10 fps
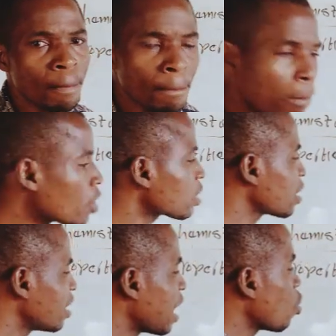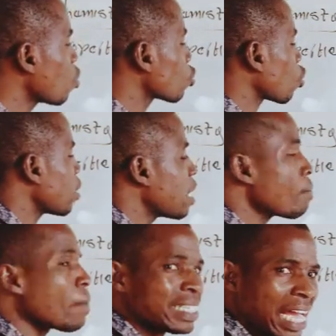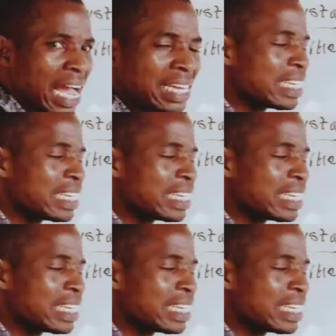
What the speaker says: But they don't study matter.